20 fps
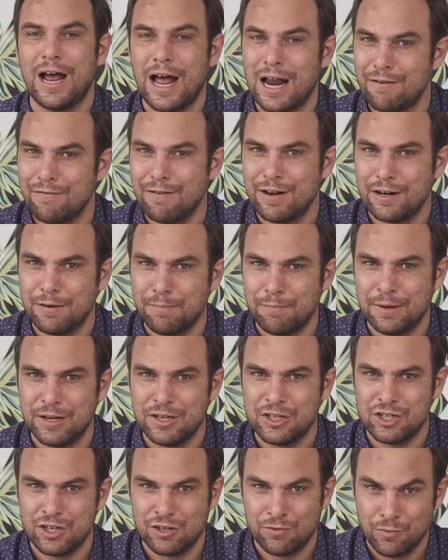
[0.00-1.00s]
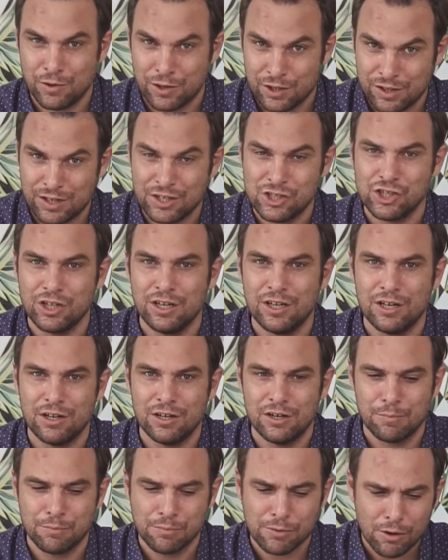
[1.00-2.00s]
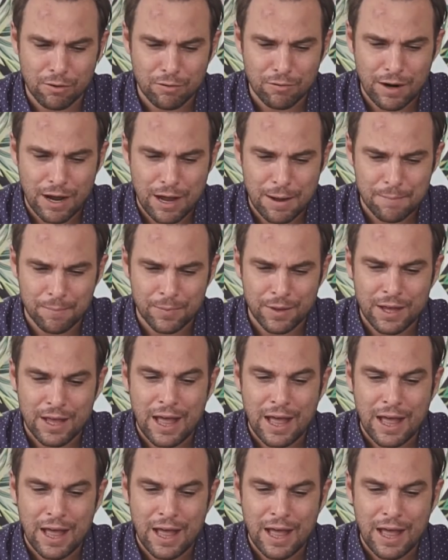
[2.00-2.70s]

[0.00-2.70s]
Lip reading: elevator pitch that we are teaching here in the program.